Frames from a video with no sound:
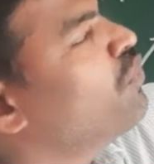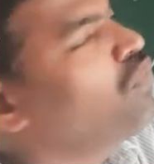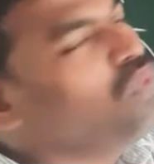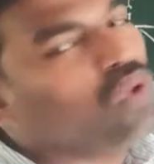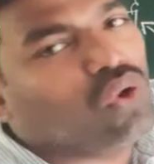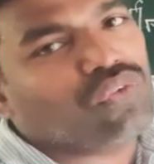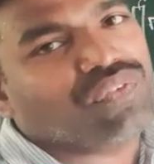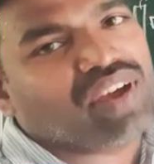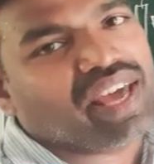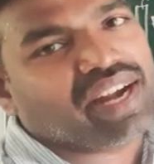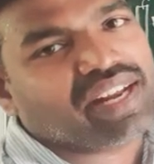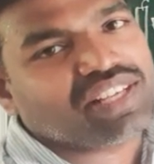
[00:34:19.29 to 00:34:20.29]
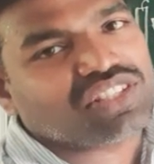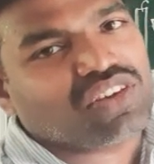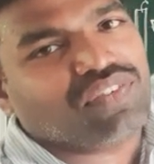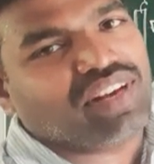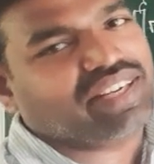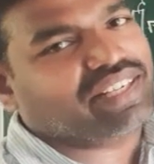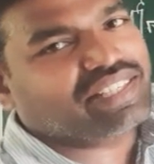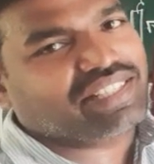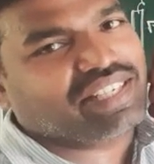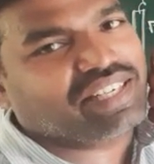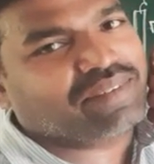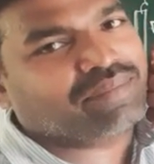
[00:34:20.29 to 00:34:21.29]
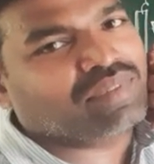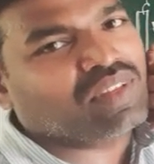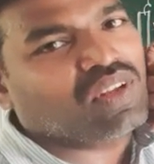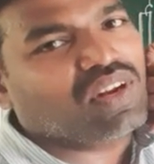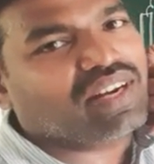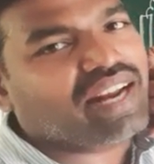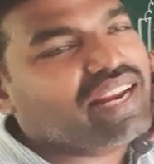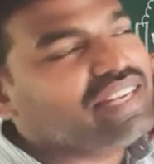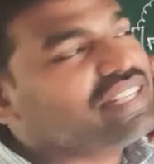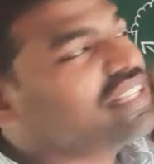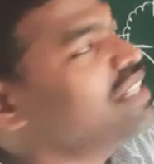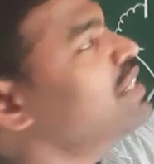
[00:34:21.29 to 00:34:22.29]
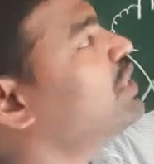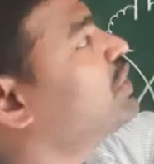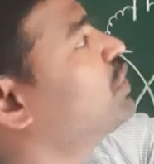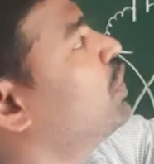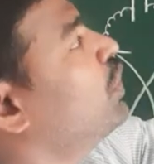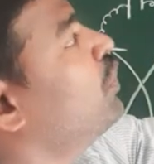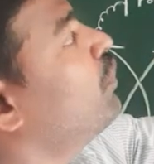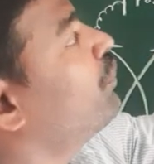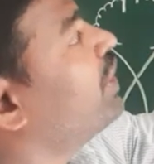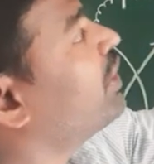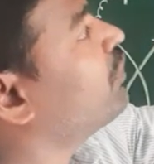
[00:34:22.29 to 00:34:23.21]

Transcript: 4 Faradays of electricity, right. So for